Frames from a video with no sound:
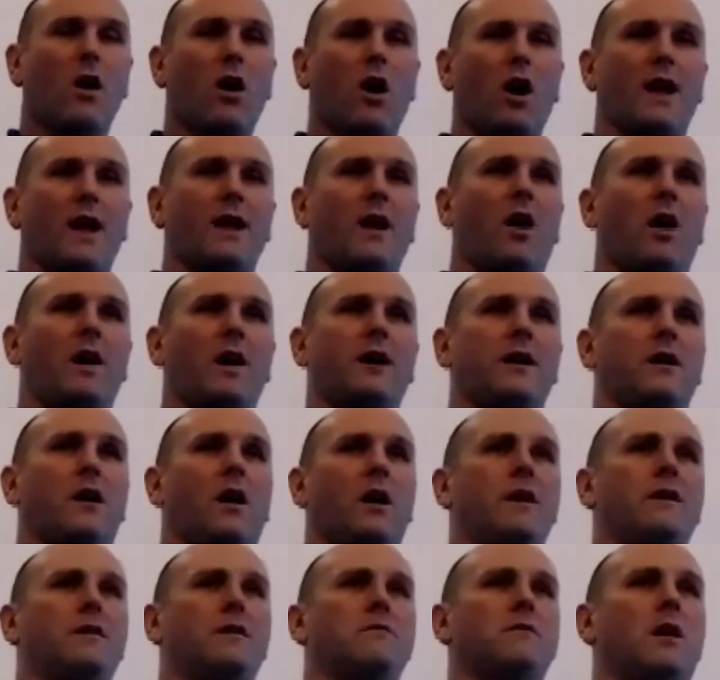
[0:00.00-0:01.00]

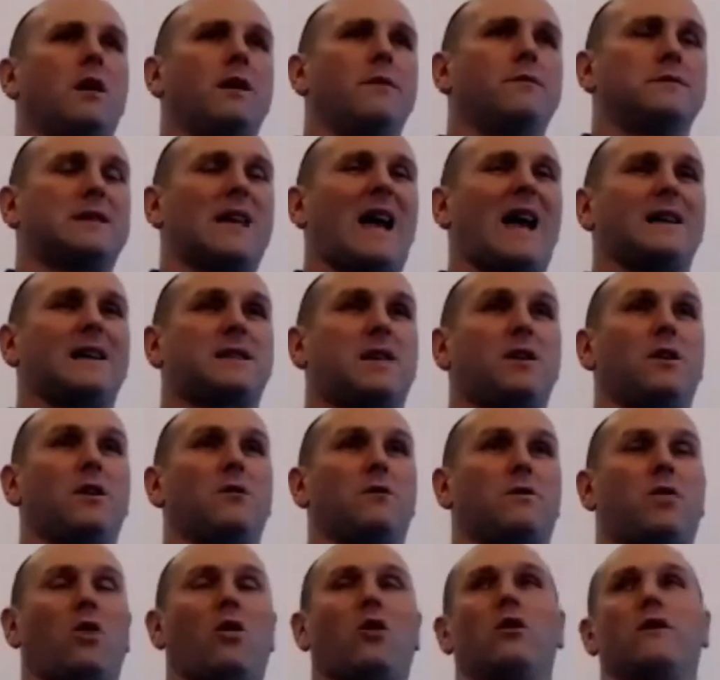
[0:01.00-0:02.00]
I was asked to
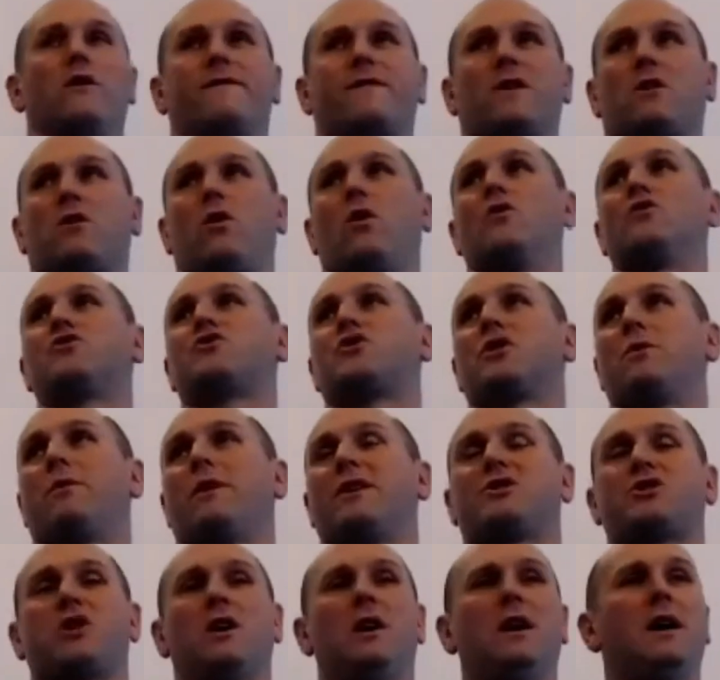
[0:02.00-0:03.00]
do a tour of the country,
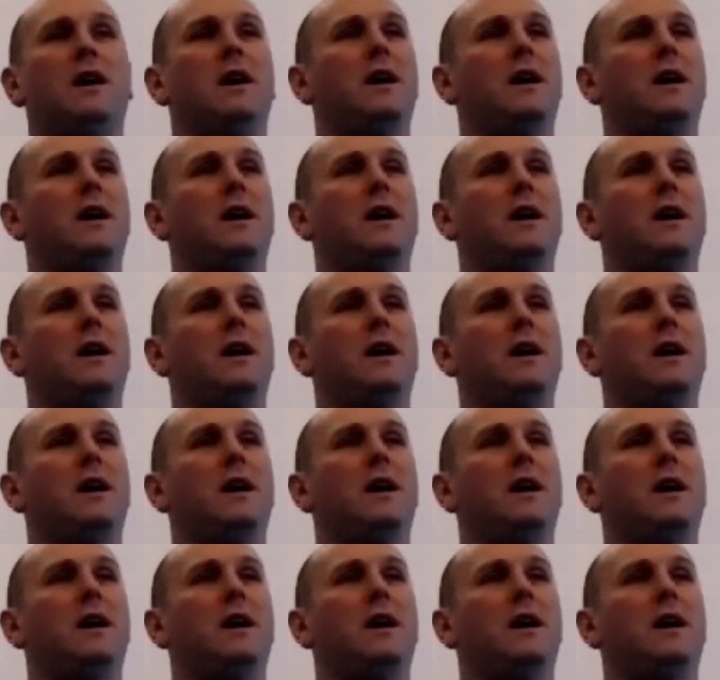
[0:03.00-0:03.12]
which,